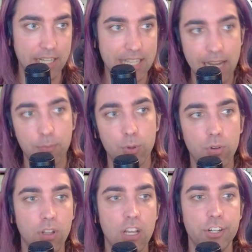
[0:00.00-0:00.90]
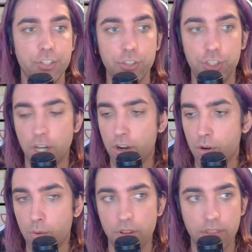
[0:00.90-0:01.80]
table to
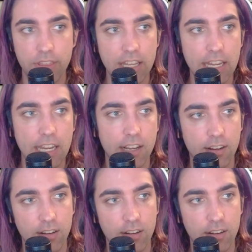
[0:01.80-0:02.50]
show the